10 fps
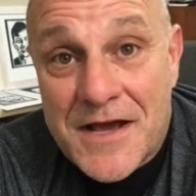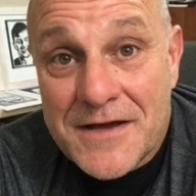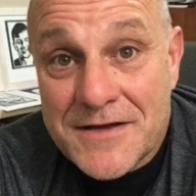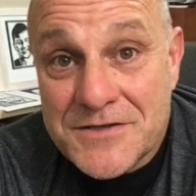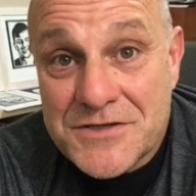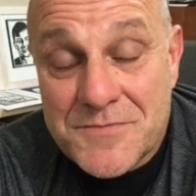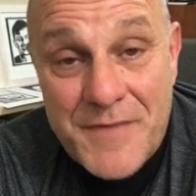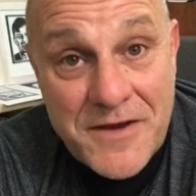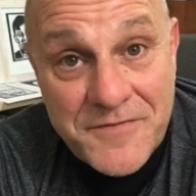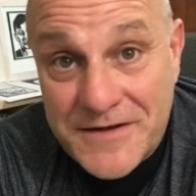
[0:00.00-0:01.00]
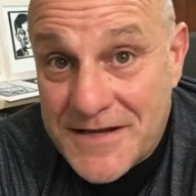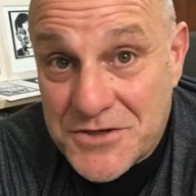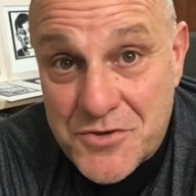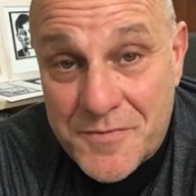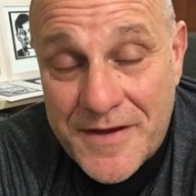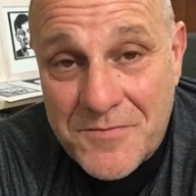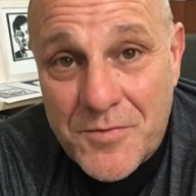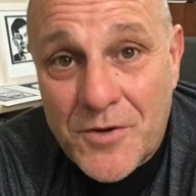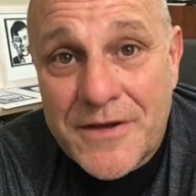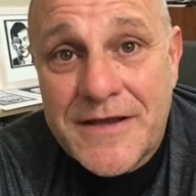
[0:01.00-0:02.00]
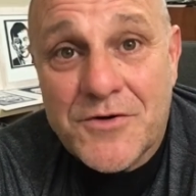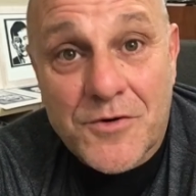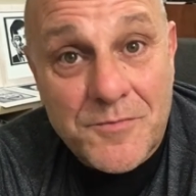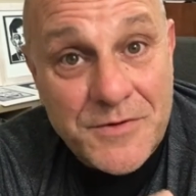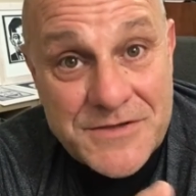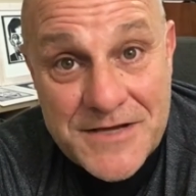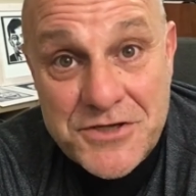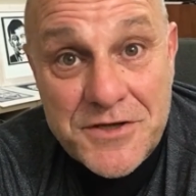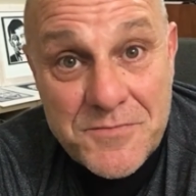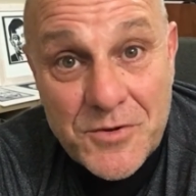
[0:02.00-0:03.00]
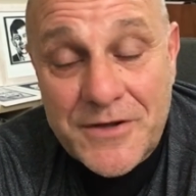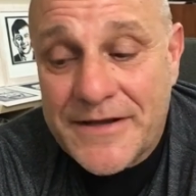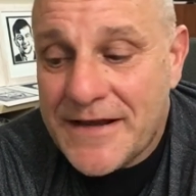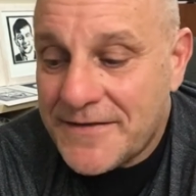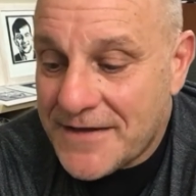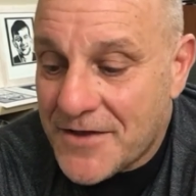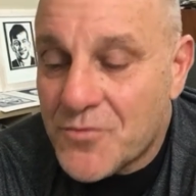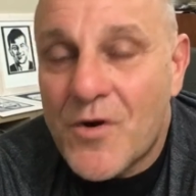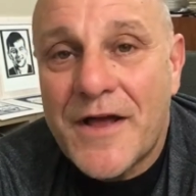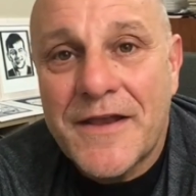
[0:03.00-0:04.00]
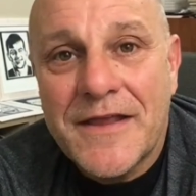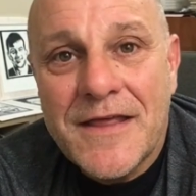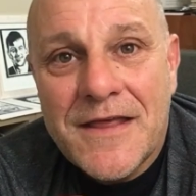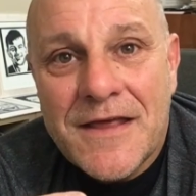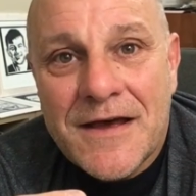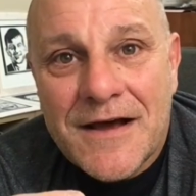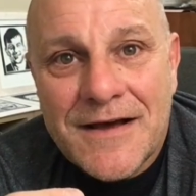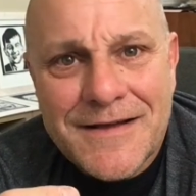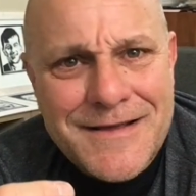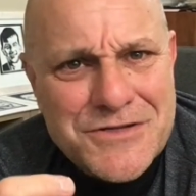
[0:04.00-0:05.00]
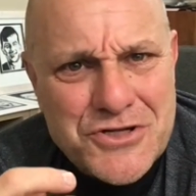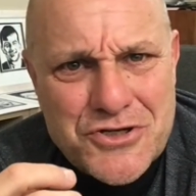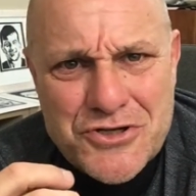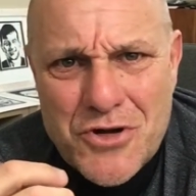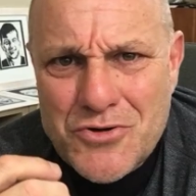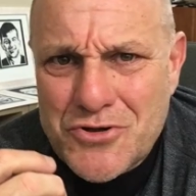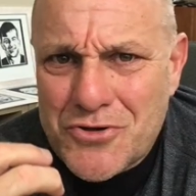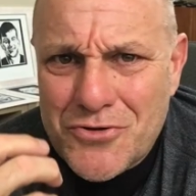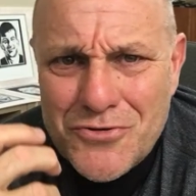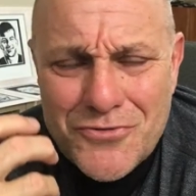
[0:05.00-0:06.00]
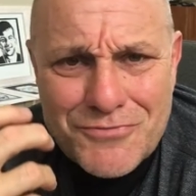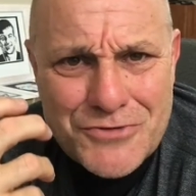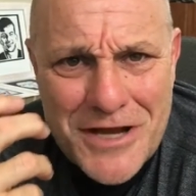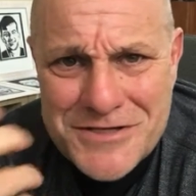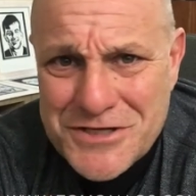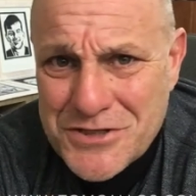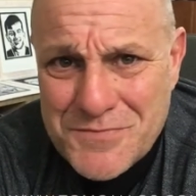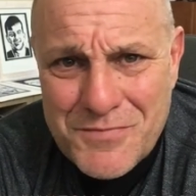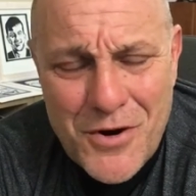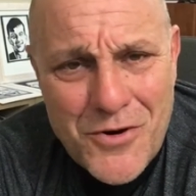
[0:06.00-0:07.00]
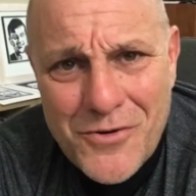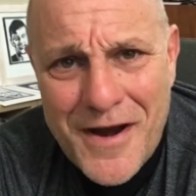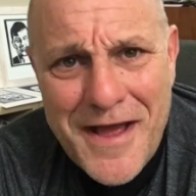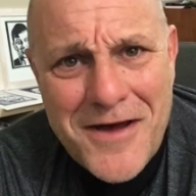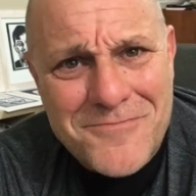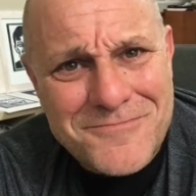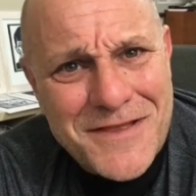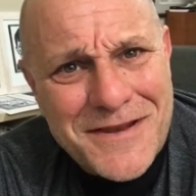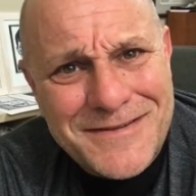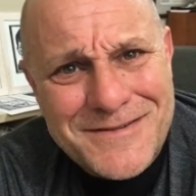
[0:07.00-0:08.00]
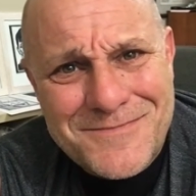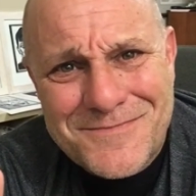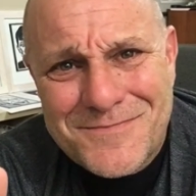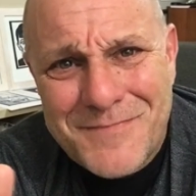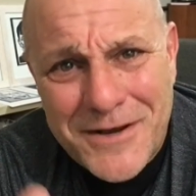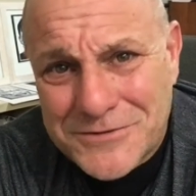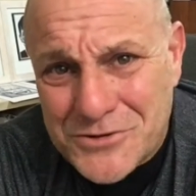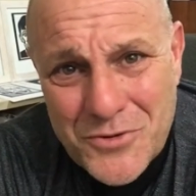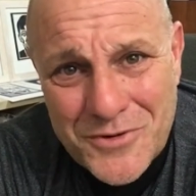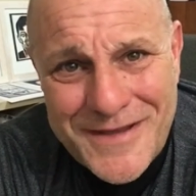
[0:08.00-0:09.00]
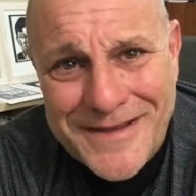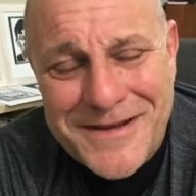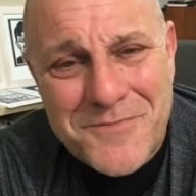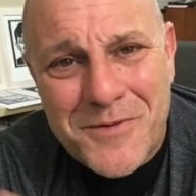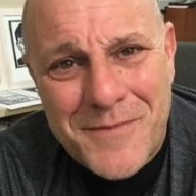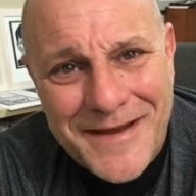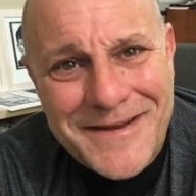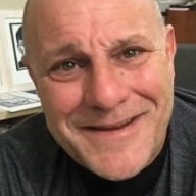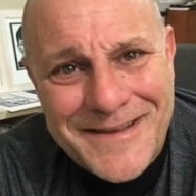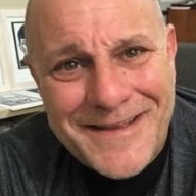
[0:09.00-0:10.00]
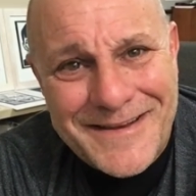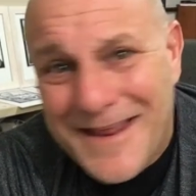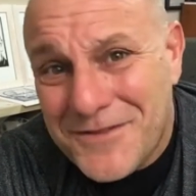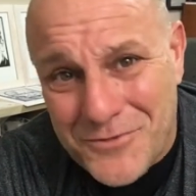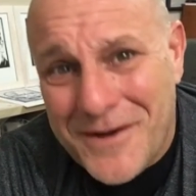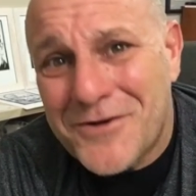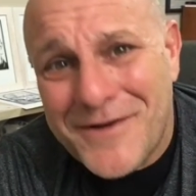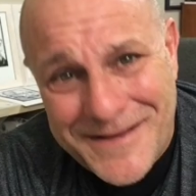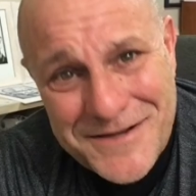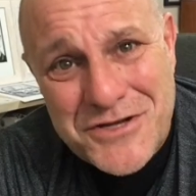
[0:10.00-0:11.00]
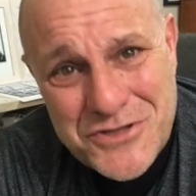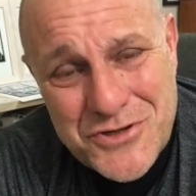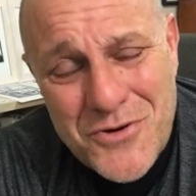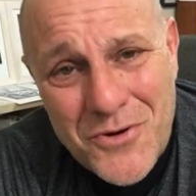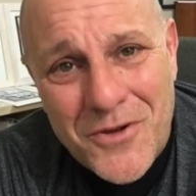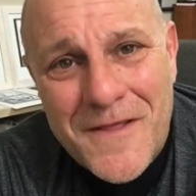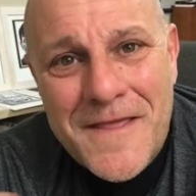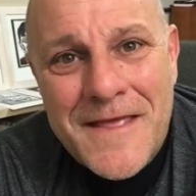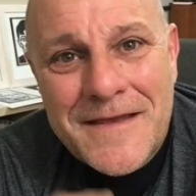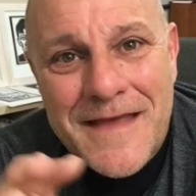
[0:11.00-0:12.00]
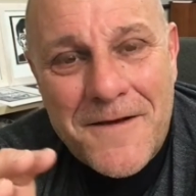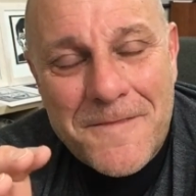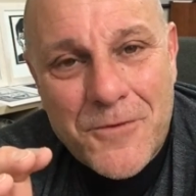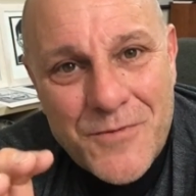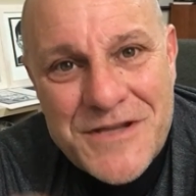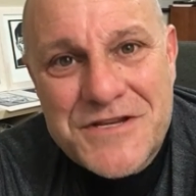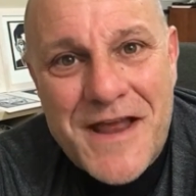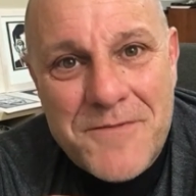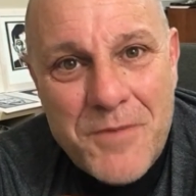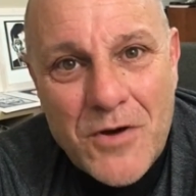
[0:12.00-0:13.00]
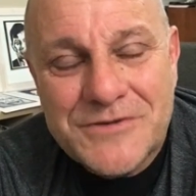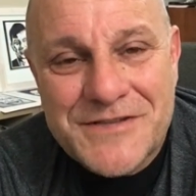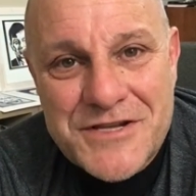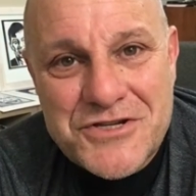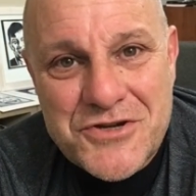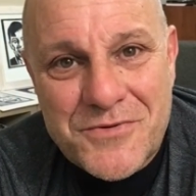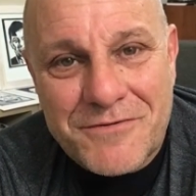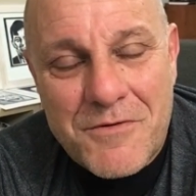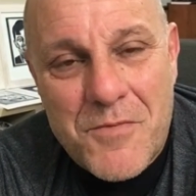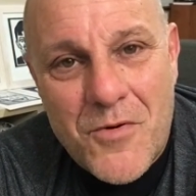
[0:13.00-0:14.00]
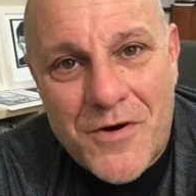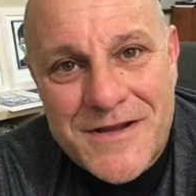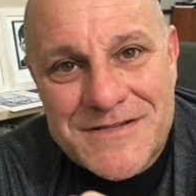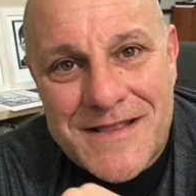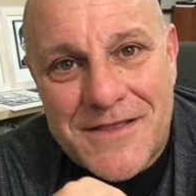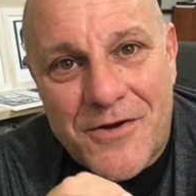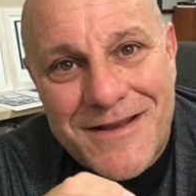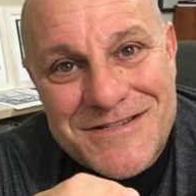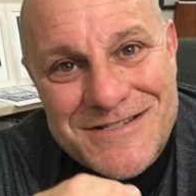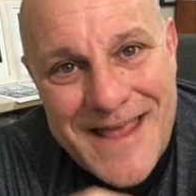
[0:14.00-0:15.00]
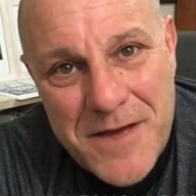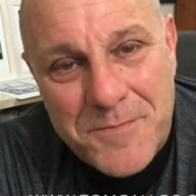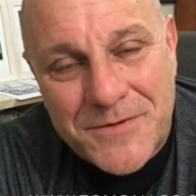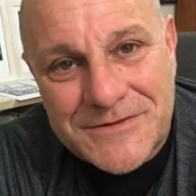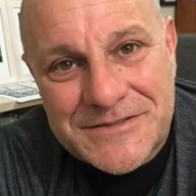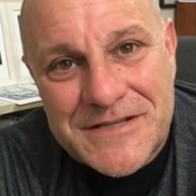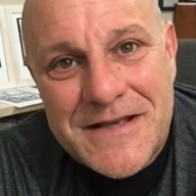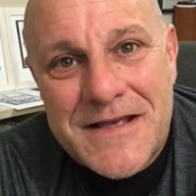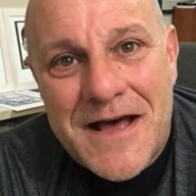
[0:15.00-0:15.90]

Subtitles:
to benefit kids who are being bullied or potentially bullied, and the other one is a social justice program that it middle school kid implemented an eighth grader in his school. Now, the reason I post these two in a report is that they're examples